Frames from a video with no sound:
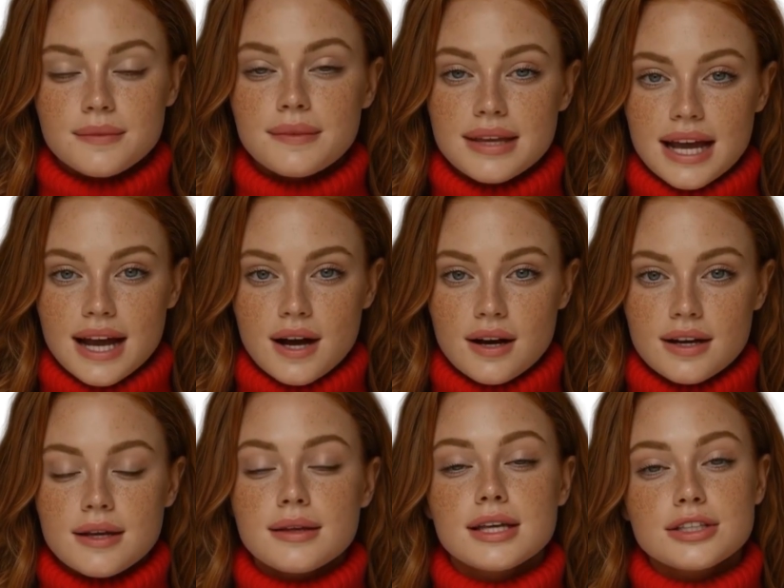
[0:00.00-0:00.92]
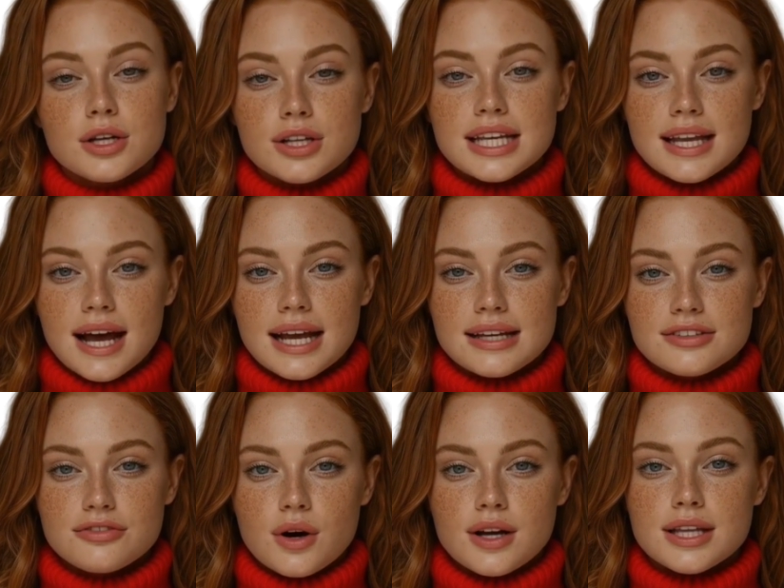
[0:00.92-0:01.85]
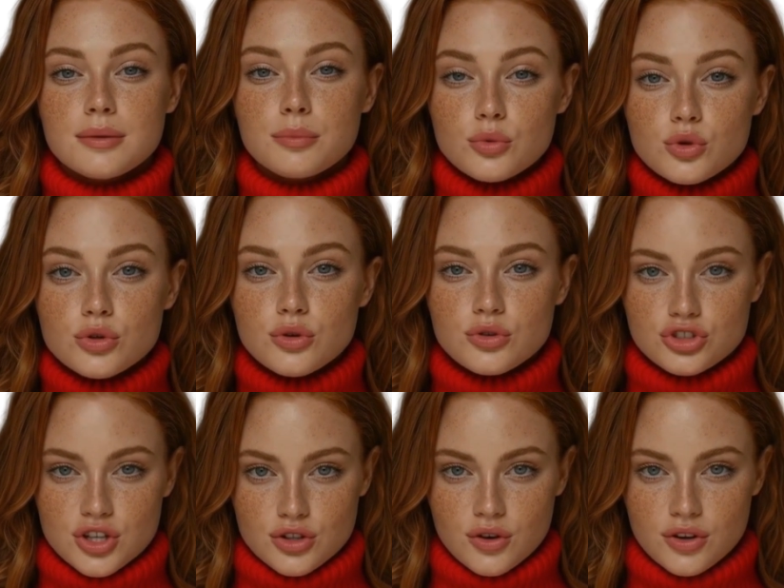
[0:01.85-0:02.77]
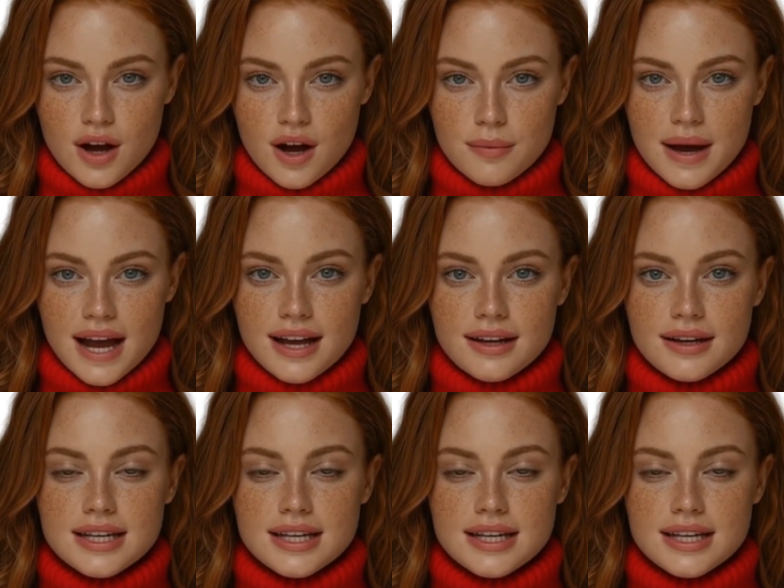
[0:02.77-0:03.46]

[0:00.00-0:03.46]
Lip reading: There, the 39th fought in brutal jungle combat,